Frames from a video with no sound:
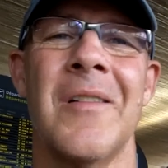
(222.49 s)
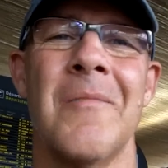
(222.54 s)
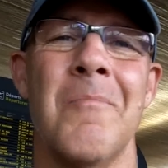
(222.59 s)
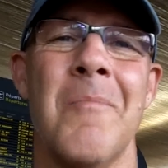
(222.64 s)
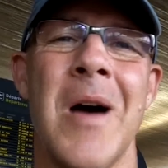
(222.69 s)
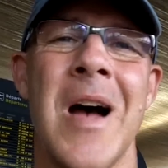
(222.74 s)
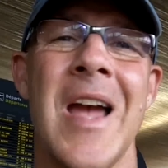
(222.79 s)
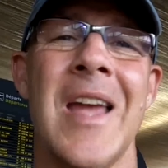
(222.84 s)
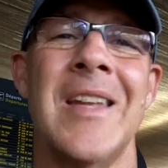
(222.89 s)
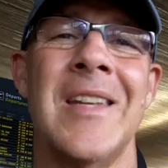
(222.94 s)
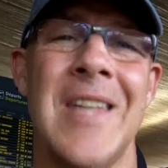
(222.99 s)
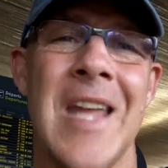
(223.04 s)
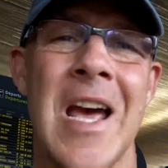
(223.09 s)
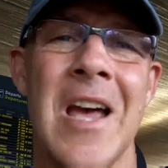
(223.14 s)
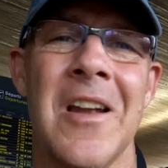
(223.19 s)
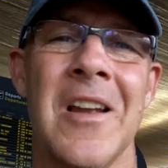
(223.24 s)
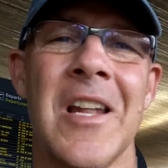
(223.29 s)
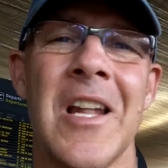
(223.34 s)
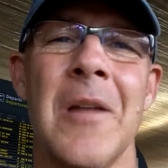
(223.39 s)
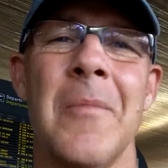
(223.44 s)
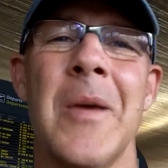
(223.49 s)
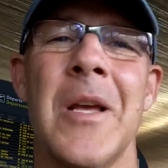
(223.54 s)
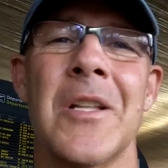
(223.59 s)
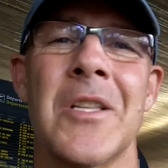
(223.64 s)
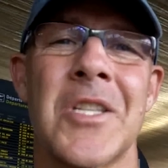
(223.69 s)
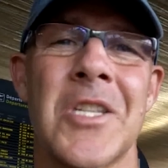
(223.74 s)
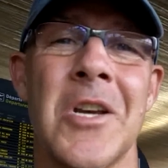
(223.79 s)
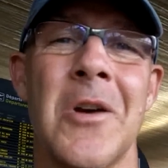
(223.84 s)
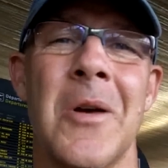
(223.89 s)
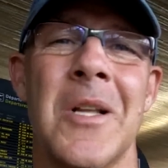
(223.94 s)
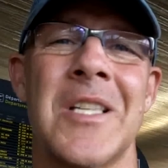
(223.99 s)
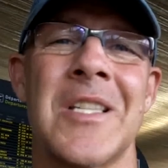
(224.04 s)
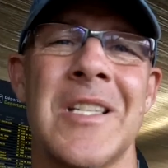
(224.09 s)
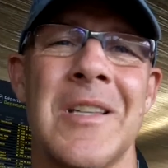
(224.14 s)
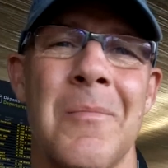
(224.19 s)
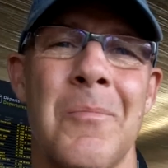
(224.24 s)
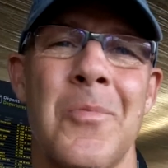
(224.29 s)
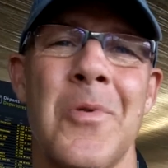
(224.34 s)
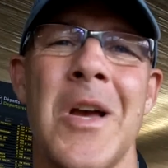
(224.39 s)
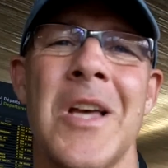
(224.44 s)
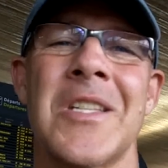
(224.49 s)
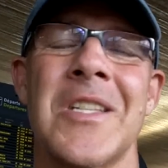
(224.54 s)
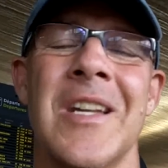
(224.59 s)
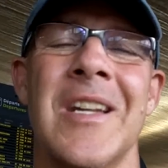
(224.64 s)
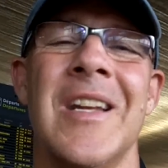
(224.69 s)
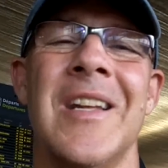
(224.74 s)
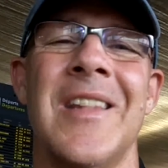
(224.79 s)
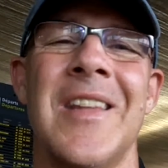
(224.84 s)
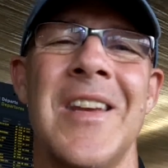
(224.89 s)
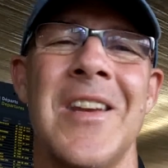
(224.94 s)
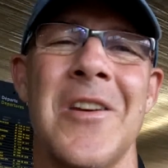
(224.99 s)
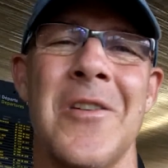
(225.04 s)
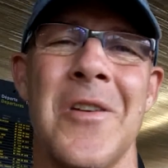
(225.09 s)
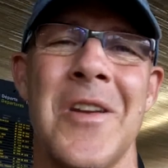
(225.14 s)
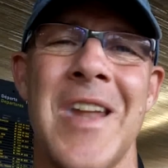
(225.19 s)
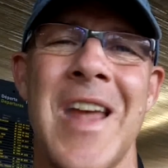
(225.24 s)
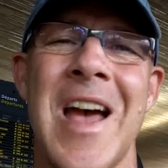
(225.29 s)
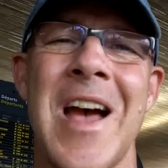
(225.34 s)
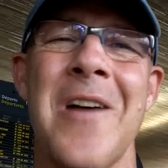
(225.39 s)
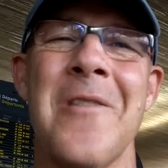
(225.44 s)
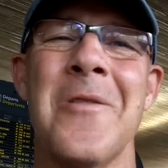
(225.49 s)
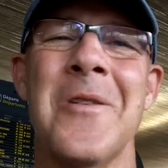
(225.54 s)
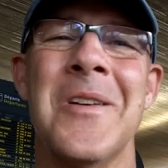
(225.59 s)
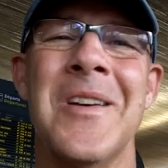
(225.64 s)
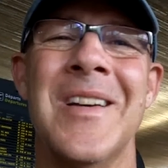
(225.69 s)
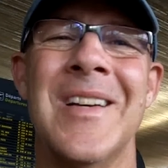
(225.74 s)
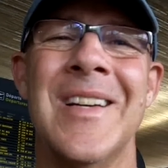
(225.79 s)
mind down a little bit so it's present in the here and now.